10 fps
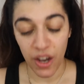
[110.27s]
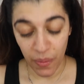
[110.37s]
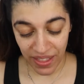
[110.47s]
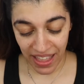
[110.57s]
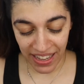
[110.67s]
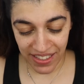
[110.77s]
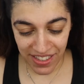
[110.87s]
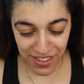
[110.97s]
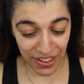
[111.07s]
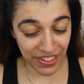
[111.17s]
with
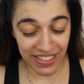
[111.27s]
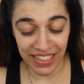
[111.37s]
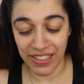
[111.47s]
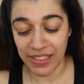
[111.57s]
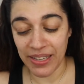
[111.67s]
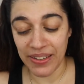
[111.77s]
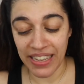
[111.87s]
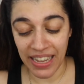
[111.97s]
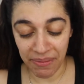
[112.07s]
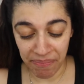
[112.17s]
exercising. So
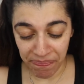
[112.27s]
yeah,